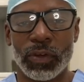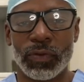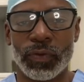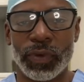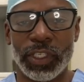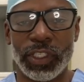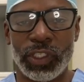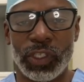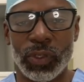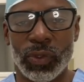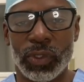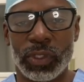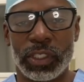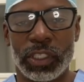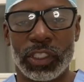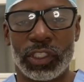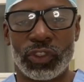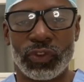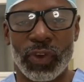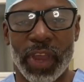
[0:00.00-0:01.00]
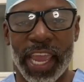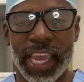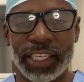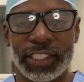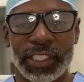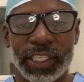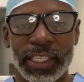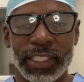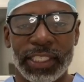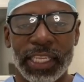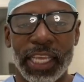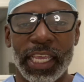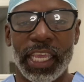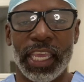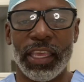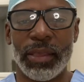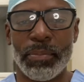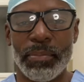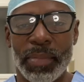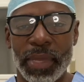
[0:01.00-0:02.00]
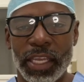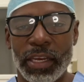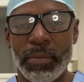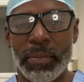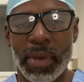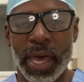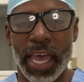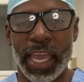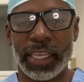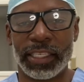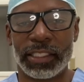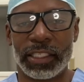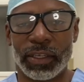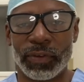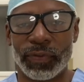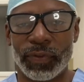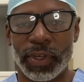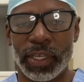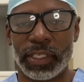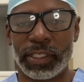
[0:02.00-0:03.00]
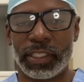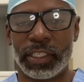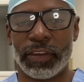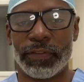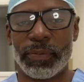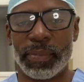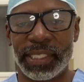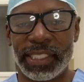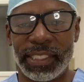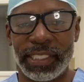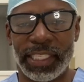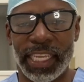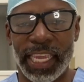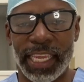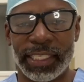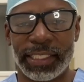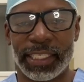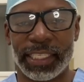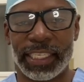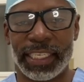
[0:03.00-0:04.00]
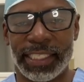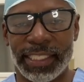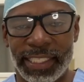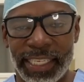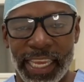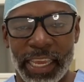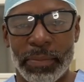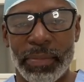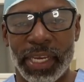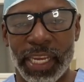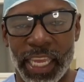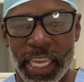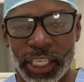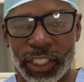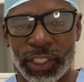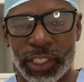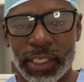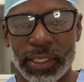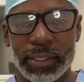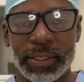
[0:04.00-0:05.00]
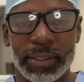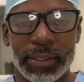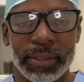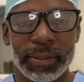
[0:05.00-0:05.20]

reduce distractions, and minimize the risk of mistakes and contamination.